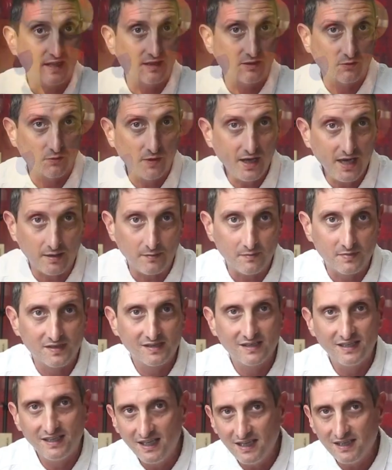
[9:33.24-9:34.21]
than
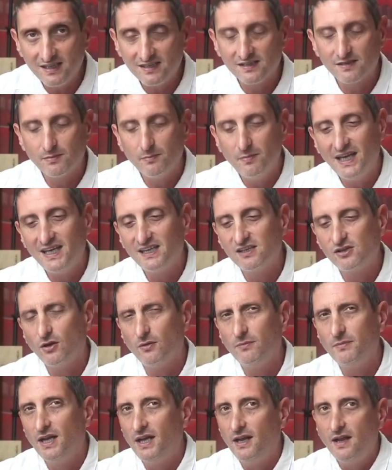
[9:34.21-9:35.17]
grapes. Yeast make
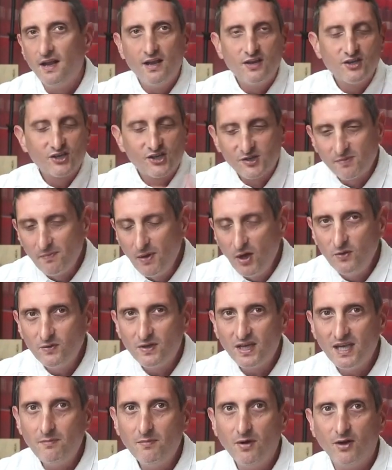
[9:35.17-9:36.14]
some
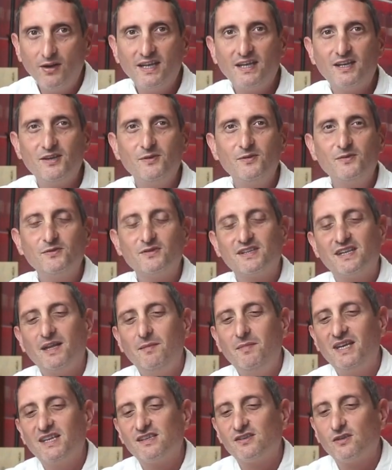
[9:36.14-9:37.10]
smoky molecules,
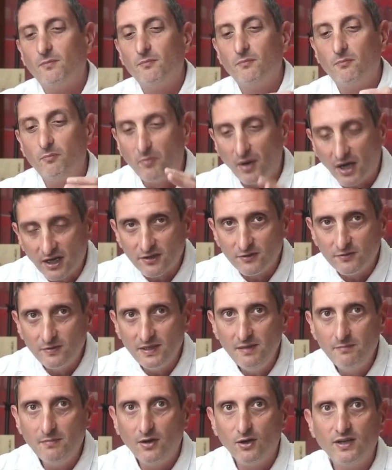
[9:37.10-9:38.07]
they make some
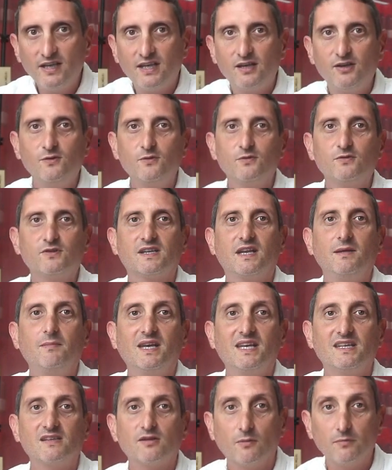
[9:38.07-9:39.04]
buttery molecules, they
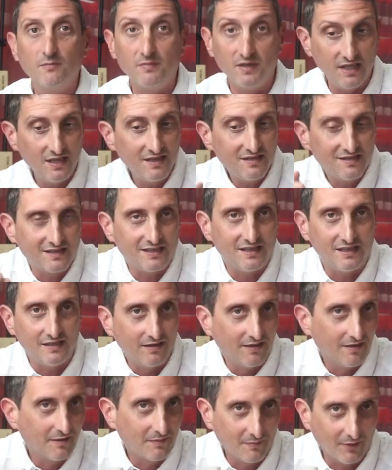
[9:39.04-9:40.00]
make some yeasty
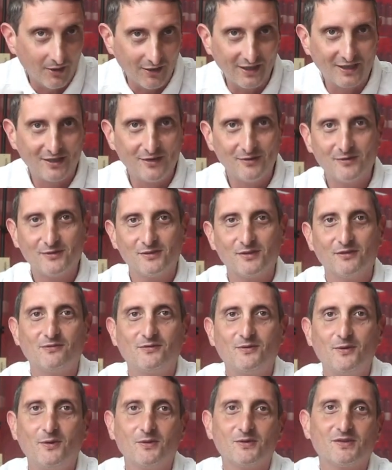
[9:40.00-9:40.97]
molecules,
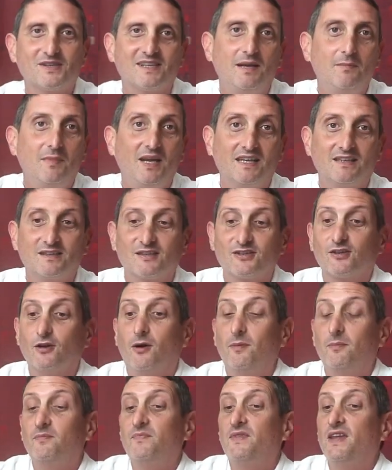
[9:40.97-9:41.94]
of course, they make
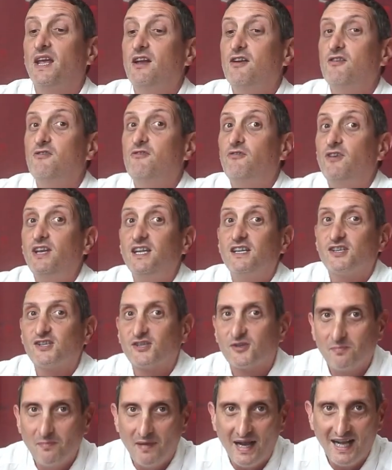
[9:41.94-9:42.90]
some fit
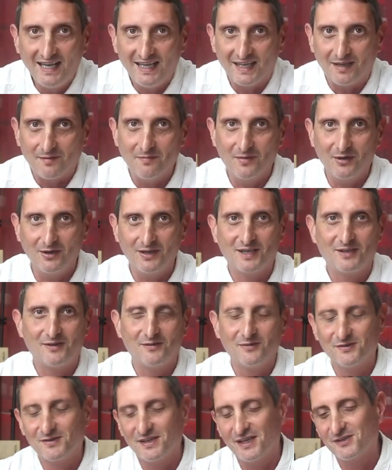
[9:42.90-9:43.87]
smelling
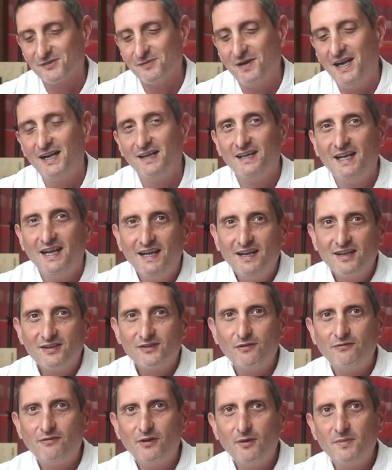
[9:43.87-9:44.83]
molecules as well.
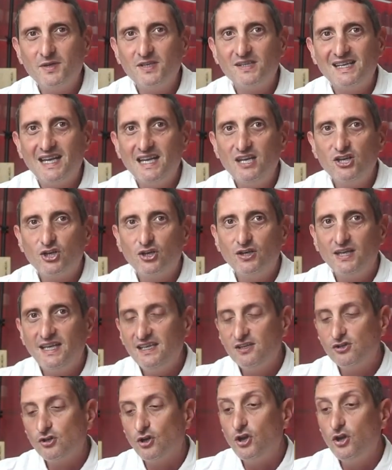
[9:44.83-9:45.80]
So fermentation
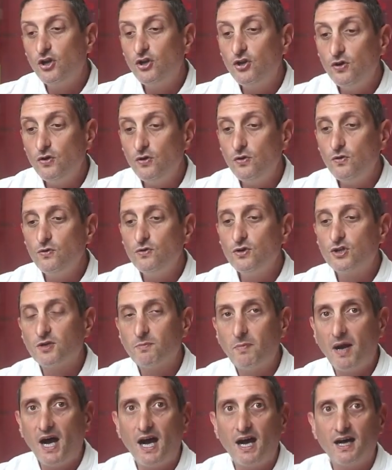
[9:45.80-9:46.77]
is a
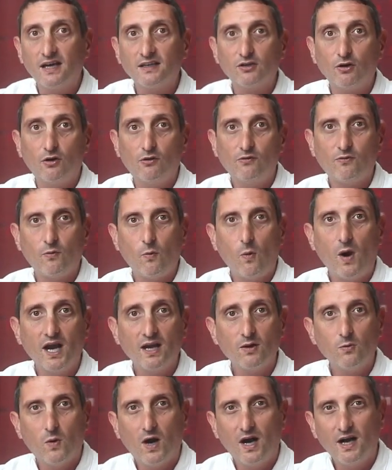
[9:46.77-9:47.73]
huge part of
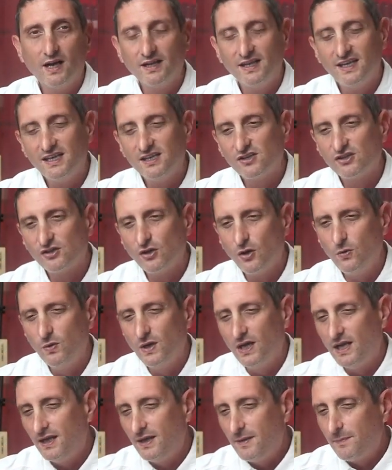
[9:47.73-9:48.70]
why wine is
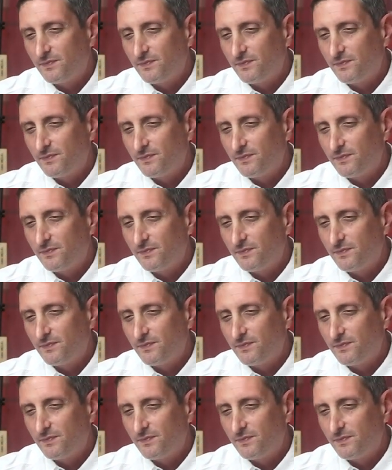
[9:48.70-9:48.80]
so